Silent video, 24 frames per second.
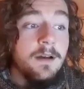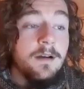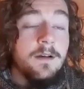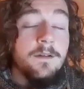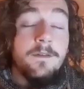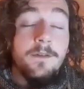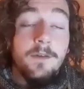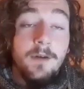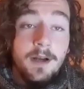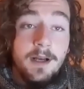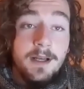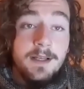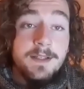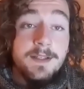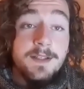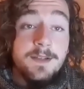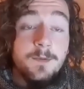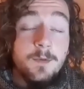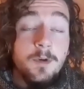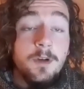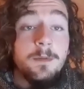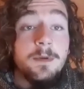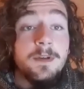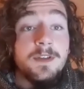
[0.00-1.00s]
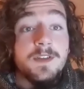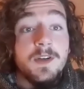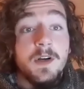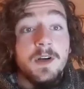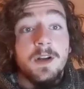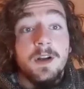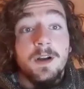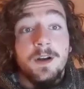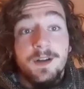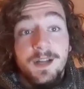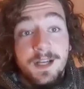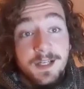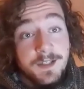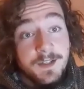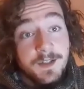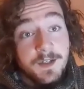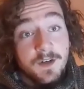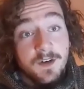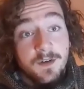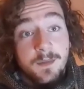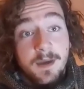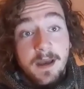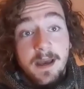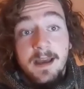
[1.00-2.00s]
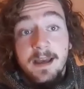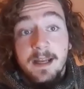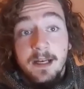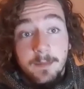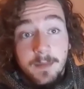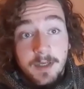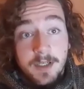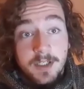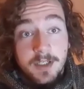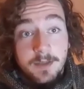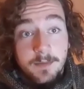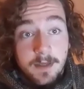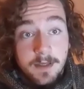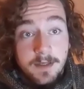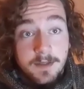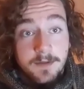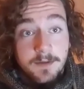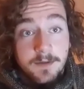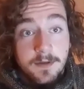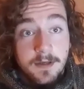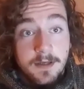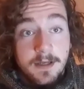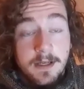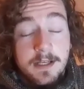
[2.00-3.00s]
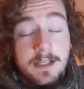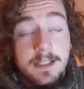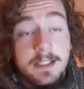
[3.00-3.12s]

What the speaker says: For us, we will be starting our next term at Animation Mentor.